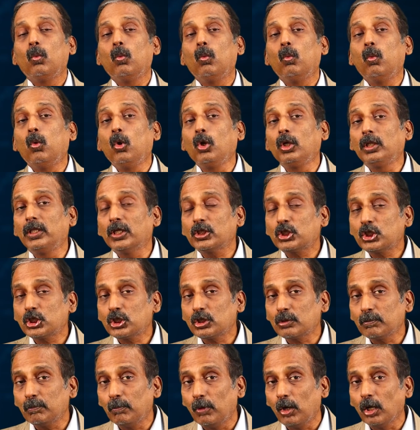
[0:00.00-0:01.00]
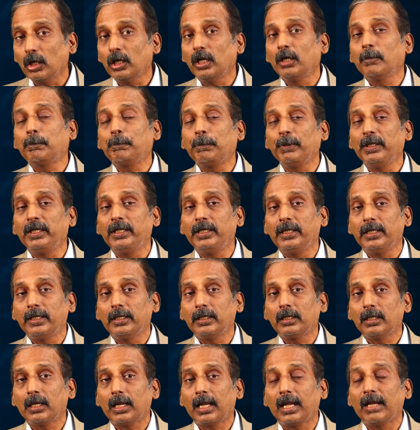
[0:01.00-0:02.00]
Would the smaller
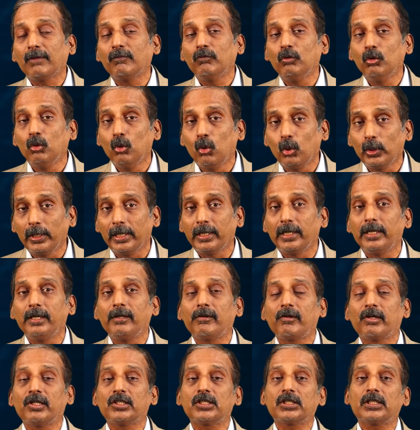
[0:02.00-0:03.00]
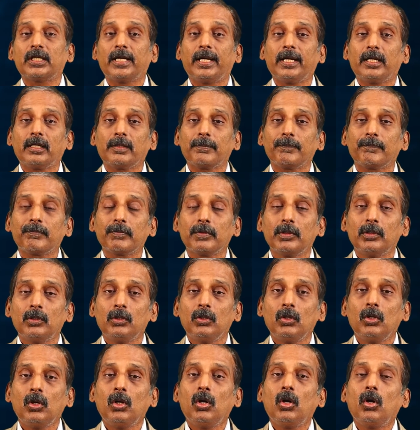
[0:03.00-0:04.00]
period have lower interest rate,
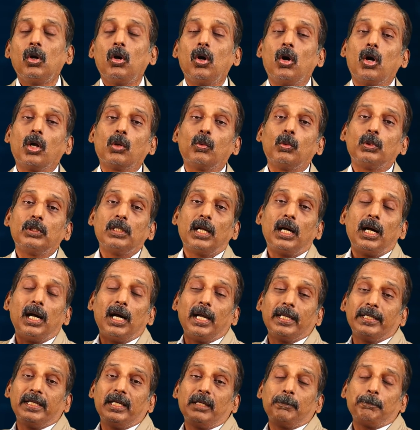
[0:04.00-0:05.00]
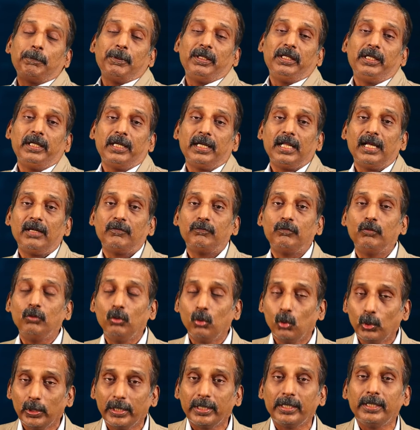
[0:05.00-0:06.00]
or would the higher period have
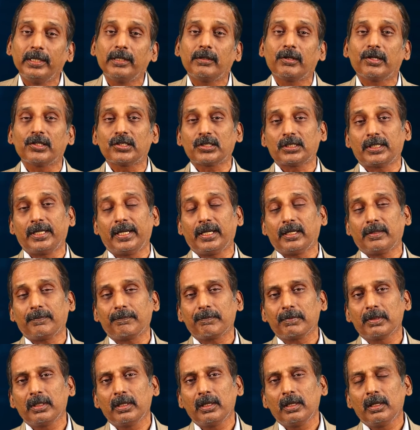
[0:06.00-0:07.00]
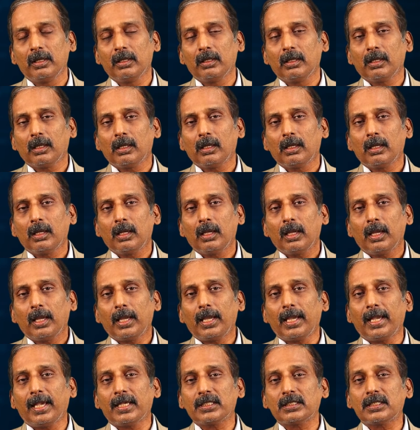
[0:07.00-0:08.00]
lower interest rate?
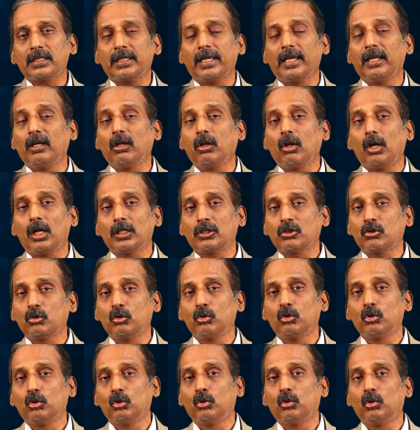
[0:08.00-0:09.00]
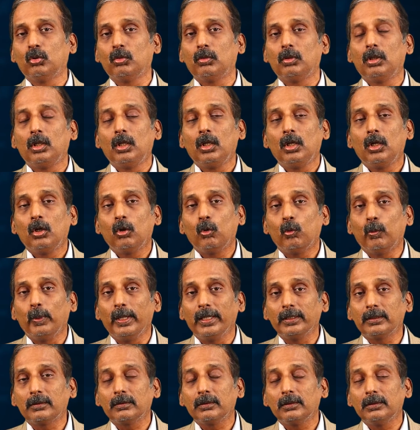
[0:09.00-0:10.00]
Has a lot to do
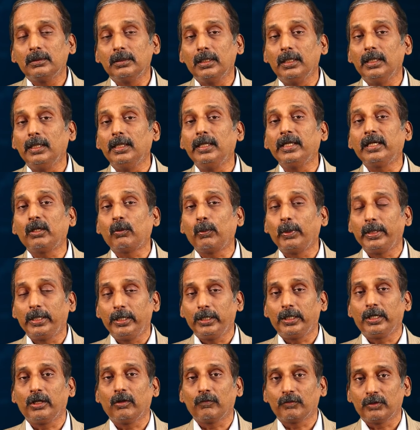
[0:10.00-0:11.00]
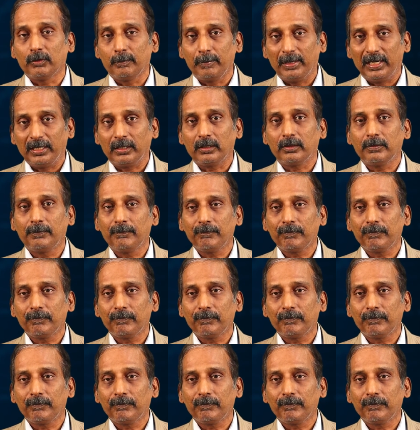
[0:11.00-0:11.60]
with the liquidity of the bank.